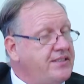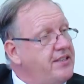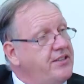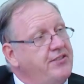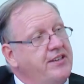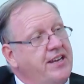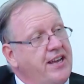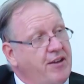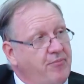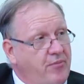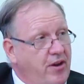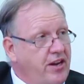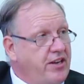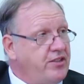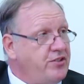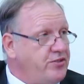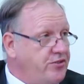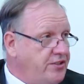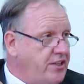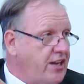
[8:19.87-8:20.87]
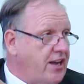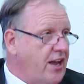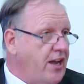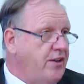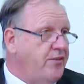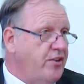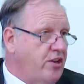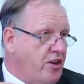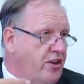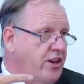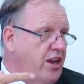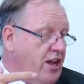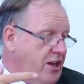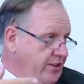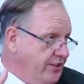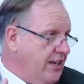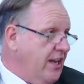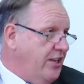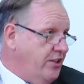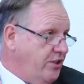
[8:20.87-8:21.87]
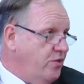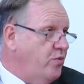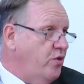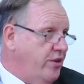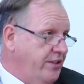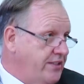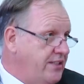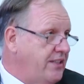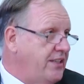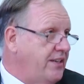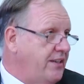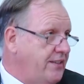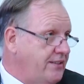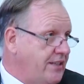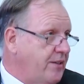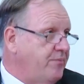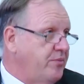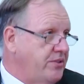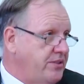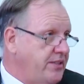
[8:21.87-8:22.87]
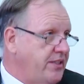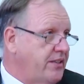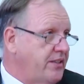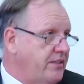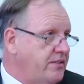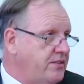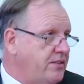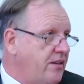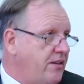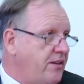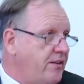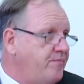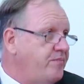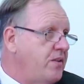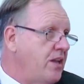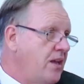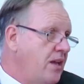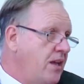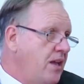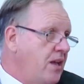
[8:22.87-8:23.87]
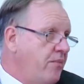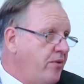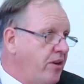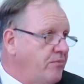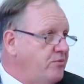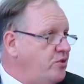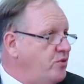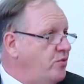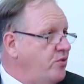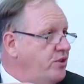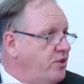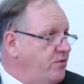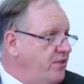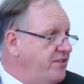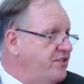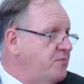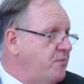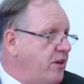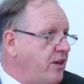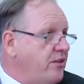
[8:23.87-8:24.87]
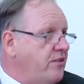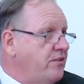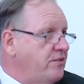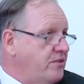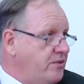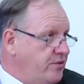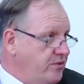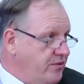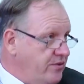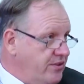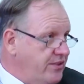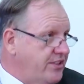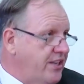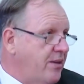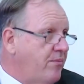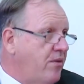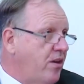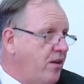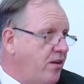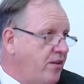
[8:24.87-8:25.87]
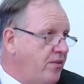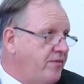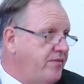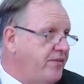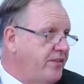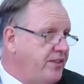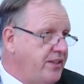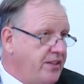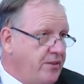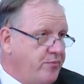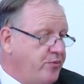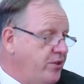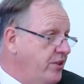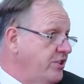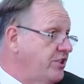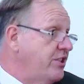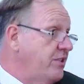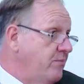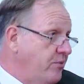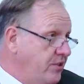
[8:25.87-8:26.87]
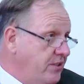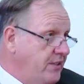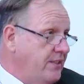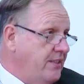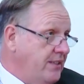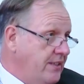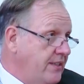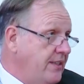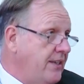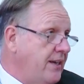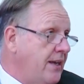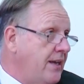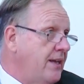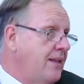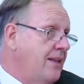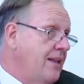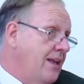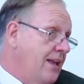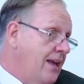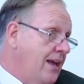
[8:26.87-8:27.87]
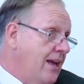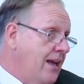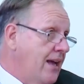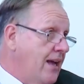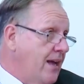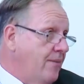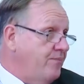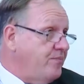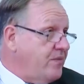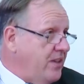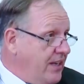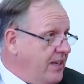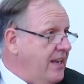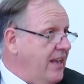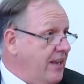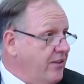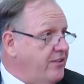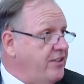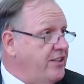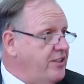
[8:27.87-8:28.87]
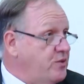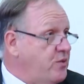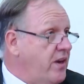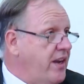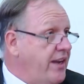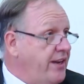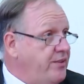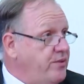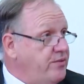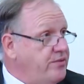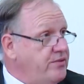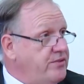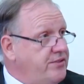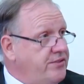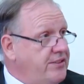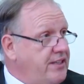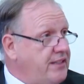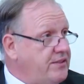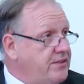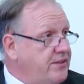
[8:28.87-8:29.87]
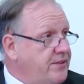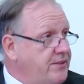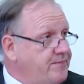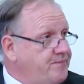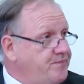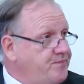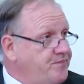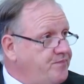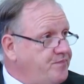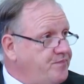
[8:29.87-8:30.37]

here in Cambodia during the COVID? I know you weren't here at that particular time, but I'm sure you would have spoken to some of the British community here and how things were handled during that time.